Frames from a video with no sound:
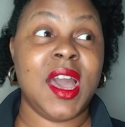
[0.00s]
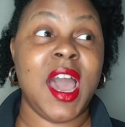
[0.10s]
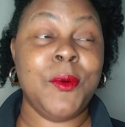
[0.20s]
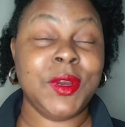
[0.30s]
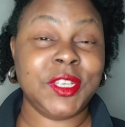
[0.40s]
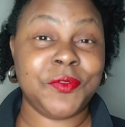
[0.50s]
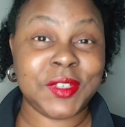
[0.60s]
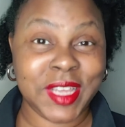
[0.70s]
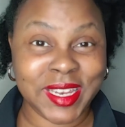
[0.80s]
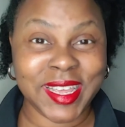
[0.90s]
I worked out for
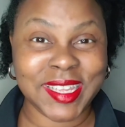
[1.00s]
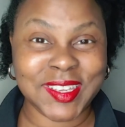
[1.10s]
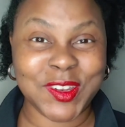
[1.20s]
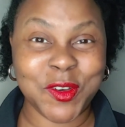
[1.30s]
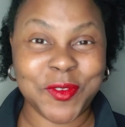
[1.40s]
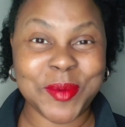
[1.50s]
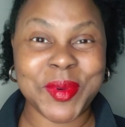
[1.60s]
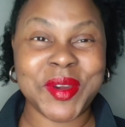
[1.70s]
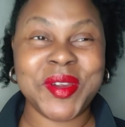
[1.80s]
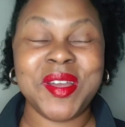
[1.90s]
10 days in
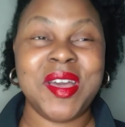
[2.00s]
November.